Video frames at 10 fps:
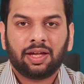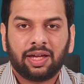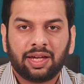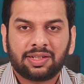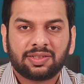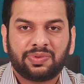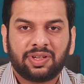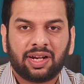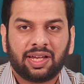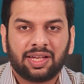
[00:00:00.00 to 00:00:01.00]
Here is
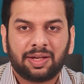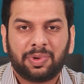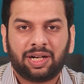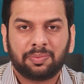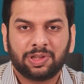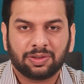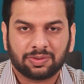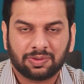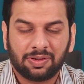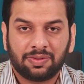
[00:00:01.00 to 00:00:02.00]
where AI becomes
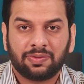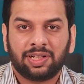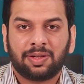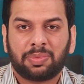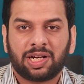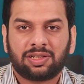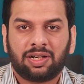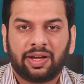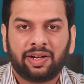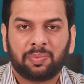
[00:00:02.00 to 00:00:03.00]
useful. When the past
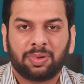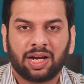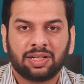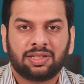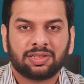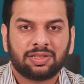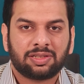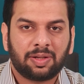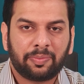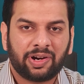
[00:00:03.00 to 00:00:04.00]
client replies, the
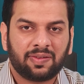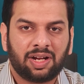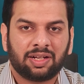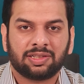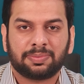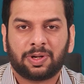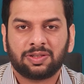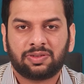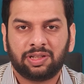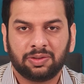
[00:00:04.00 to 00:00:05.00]
system drafts a response
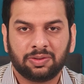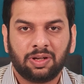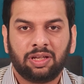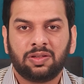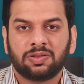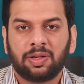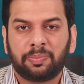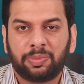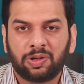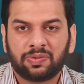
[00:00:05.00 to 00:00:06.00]
for you
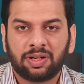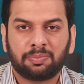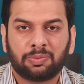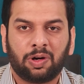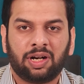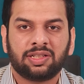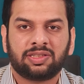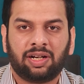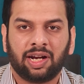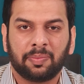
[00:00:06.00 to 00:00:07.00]
using proven mortgage
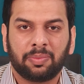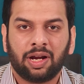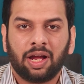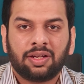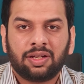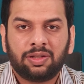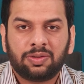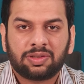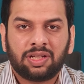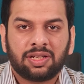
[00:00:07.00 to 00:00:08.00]
script. You
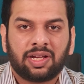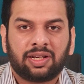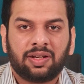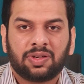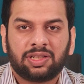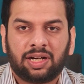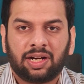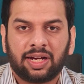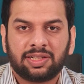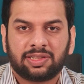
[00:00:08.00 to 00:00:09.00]
see exactly what the
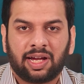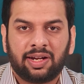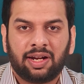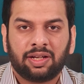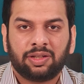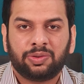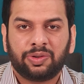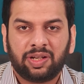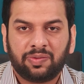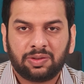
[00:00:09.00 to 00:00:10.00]
client said, you
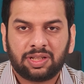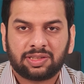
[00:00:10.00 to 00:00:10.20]
review the